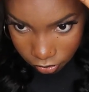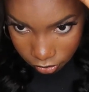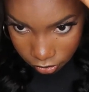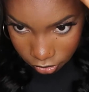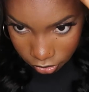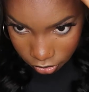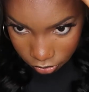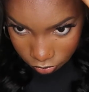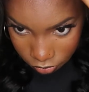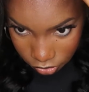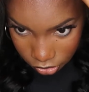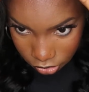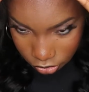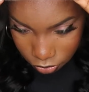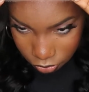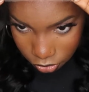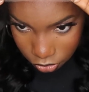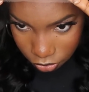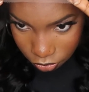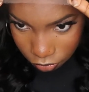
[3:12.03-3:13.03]
okay, I don't want it
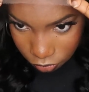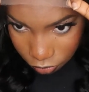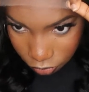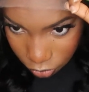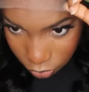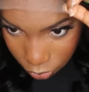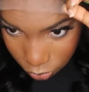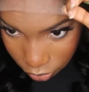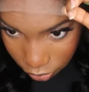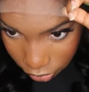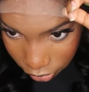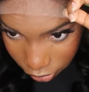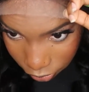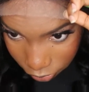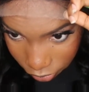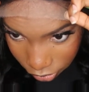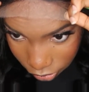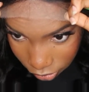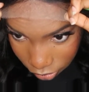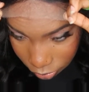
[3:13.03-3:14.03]
to be too forward. I
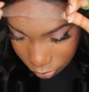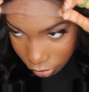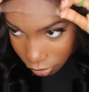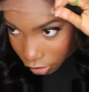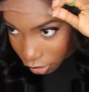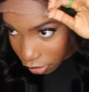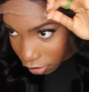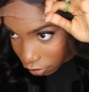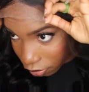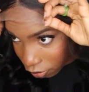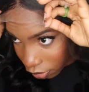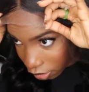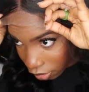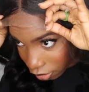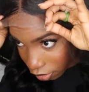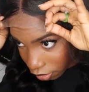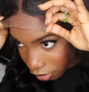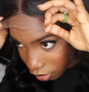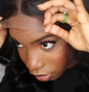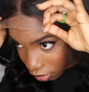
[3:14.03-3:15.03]
want it to be like right
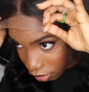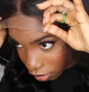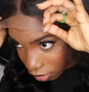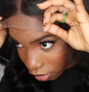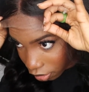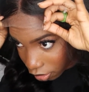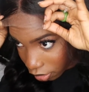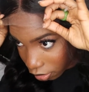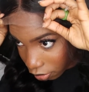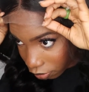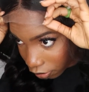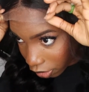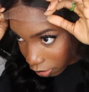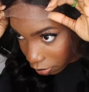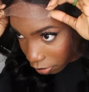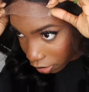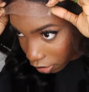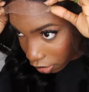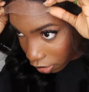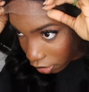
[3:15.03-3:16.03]
in the
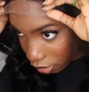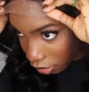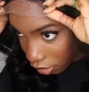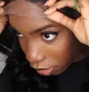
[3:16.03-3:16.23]
right place.